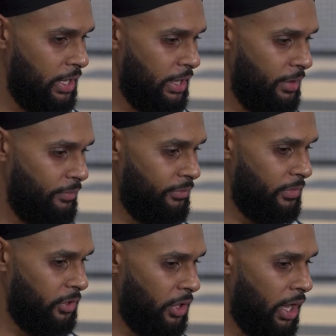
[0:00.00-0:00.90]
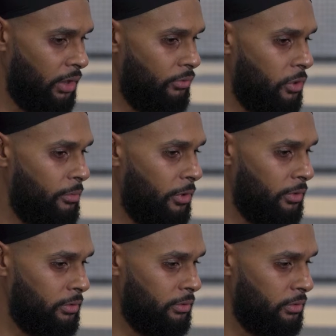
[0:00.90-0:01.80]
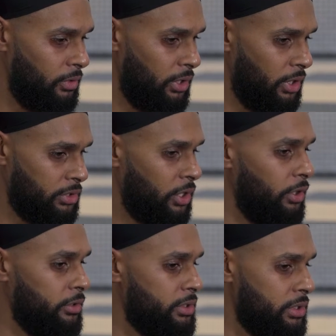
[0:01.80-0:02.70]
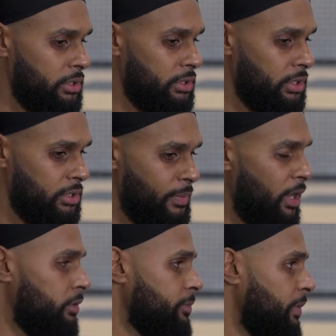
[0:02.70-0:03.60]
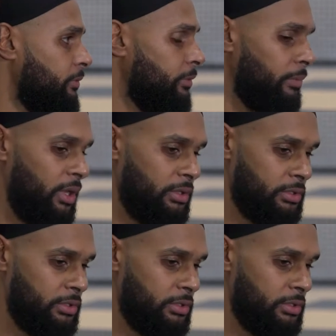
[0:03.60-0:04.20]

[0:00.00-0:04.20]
um, you know, had a role model as close as, as mine has been for me.